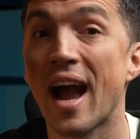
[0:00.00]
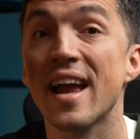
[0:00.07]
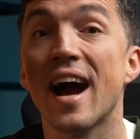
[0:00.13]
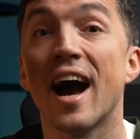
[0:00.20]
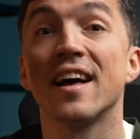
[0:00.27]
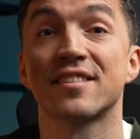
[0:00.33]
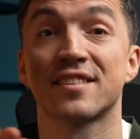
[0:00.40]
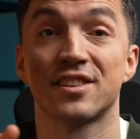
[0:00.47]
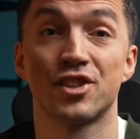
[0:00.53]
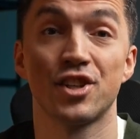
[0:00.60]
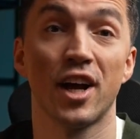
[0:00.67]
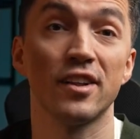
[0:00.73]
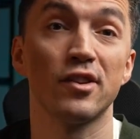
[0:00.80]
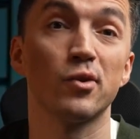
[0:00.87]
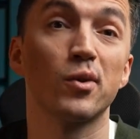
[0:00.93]
I asked
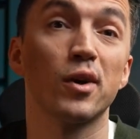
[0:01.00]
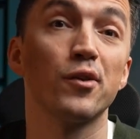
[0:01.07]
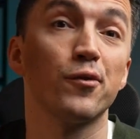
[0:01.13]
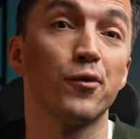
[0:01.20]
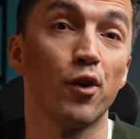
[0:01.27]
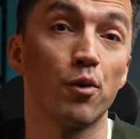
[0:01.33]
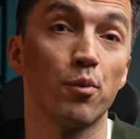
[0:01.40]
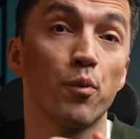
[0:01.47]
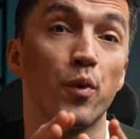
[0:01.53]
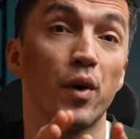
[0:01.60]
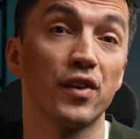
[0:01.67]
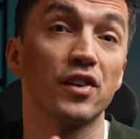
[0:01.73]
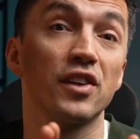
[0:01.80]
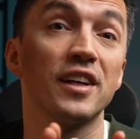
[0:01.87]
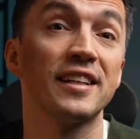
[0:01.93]
Chat to confirm
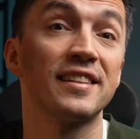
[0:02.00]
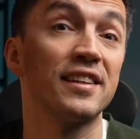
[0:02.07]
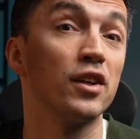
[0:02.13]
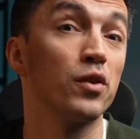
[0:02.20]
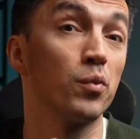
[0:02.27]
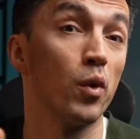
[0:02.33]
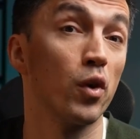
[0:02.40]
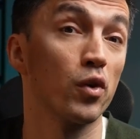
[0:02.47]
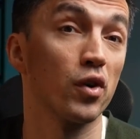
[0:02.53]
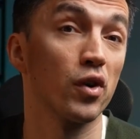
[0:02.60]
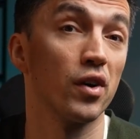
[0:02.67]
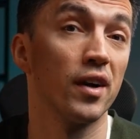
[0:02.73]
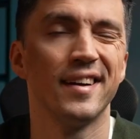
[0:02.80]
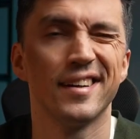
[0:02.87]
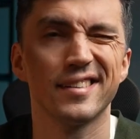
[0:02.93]
whether it's his work.
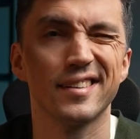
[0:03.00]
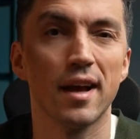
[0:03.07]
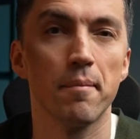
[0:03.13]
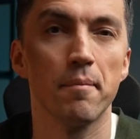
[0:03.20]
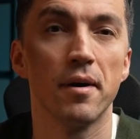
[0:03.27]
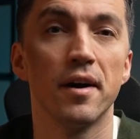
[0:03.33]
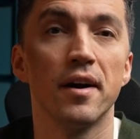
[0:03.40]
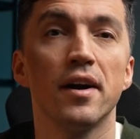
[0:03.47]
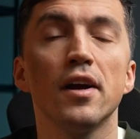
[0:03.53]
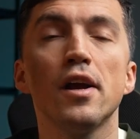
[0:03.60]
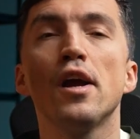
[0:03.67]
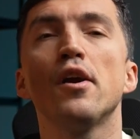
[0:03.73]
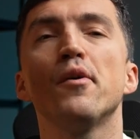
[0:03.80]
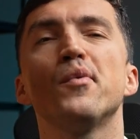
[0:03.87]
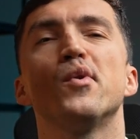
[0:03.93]
Sam,
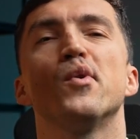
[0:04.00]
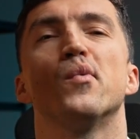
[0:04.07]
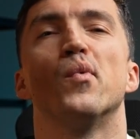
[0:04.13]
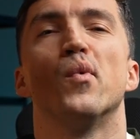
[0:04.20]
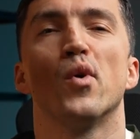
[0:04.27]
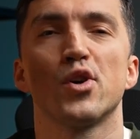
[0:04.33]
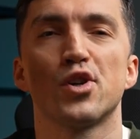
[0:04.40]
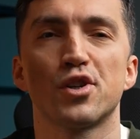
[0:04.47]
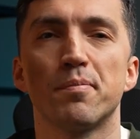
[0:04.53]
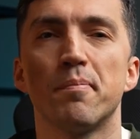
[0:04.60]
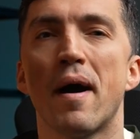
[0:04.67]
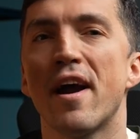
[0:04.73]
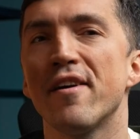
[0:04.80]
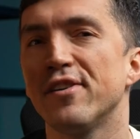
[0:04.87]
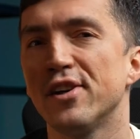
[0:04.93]
if you watched
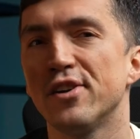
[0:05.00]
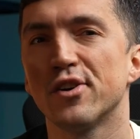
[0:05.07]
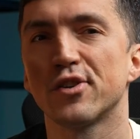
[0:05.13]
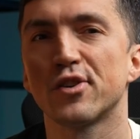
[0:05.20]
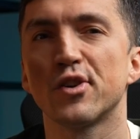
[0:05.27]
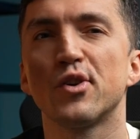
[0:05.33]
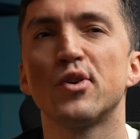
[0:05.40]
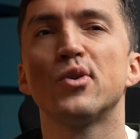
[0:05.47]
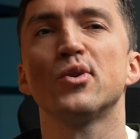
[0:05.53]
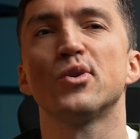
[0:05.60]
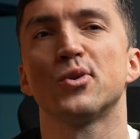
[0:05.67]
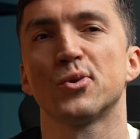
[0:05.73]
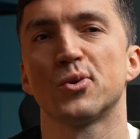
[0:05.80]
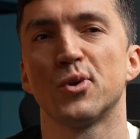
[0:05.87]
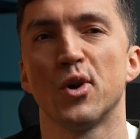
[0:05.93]
my videos, you
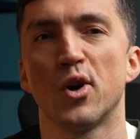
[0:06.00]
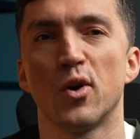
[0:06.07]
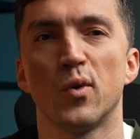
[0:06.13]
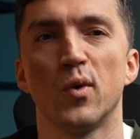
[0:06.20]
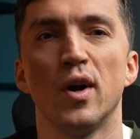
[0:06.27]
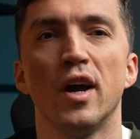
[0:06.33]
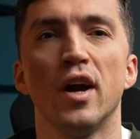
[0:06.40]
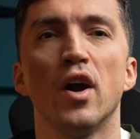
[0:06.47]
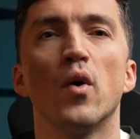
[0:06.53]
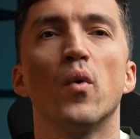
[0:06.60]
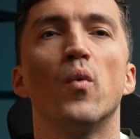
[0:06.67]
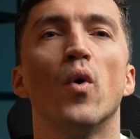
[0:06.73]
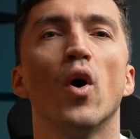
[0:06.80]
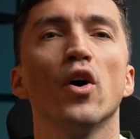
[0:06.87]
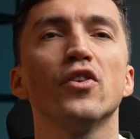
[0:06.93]
should know
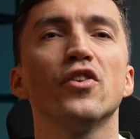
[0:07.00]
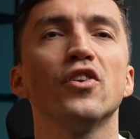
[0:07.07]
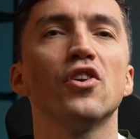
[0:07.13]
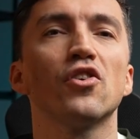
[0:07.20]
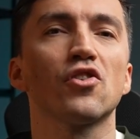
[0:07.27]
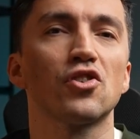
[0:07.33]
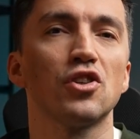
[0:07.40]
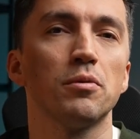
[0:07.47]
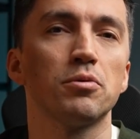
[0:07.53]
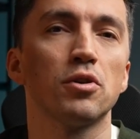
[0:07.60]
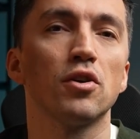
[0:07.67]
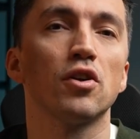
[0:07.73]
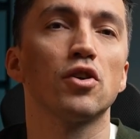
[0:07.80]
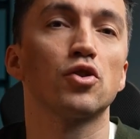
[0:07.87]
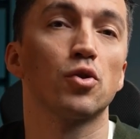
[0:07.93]
what the
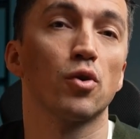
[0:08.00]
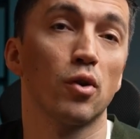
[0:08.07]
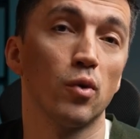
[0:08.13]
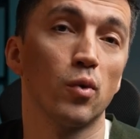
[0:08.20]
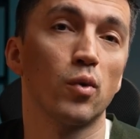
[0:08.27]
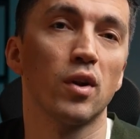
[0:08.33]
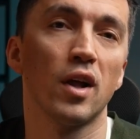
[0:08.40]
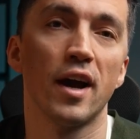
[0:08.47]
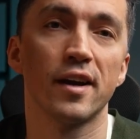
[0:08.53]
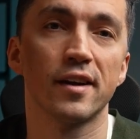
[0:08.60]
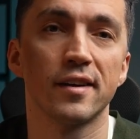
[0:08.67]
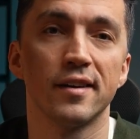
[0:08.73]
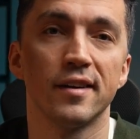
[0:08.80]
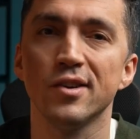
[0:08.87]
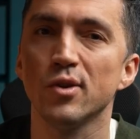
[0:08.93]
description should look like.
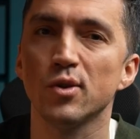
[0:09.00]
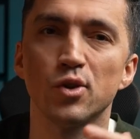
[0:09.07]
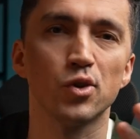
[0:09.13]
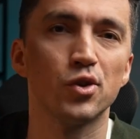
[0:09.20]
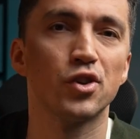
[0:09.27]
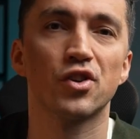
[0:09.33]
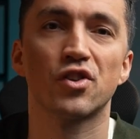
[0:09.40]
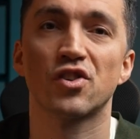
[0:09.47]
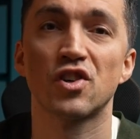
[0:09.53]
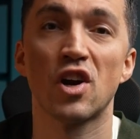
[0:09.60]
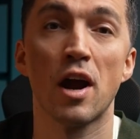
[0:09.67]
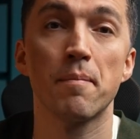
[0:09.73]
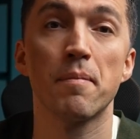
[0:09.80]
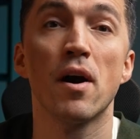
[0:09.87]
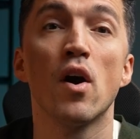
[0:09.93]
You should
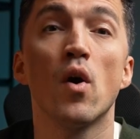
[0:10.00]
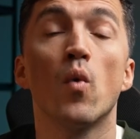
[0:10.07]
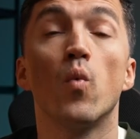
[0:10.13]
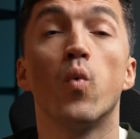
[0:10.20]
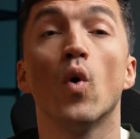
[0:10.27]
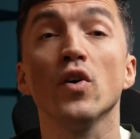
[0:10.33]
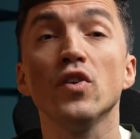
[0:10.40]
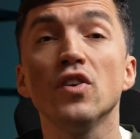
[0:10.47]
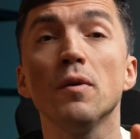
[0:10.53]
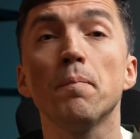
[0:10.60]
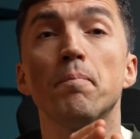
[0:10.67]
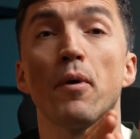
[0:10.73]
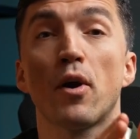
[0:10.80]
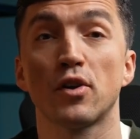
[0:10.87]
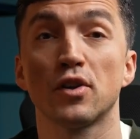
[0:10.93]
describe what the
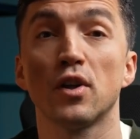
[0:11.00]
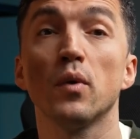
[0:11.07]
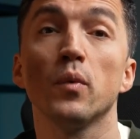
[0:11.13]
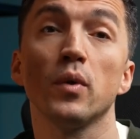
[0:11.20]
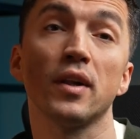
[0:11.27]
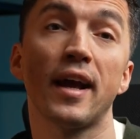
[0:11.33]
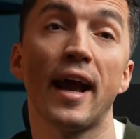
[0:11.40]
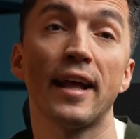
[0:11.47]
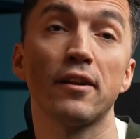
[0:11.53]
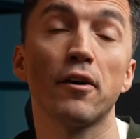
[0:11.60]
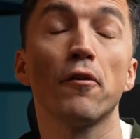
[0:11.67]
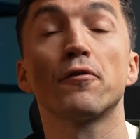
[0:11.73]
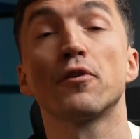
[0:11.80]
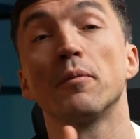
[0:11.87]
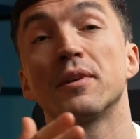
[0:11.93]
person will get
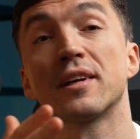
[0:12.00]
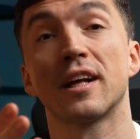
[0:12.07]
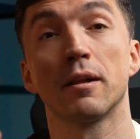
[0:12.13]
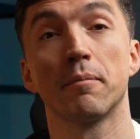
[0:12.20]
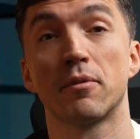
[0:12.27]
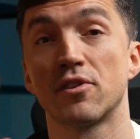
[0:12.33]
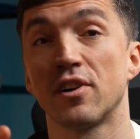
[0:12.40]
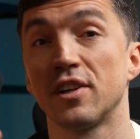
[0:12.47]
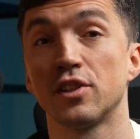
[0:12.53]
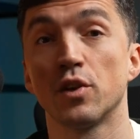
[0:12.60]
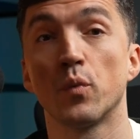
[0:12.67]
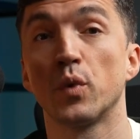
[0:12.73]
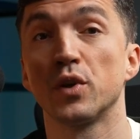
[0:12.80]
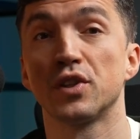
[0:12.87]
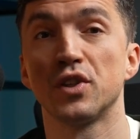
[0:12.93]
from the
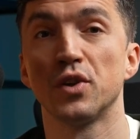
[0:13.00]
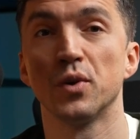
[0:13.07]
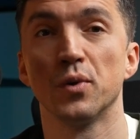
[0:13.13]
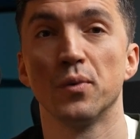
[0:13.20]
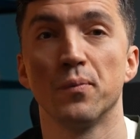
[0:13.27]
collaboration with you.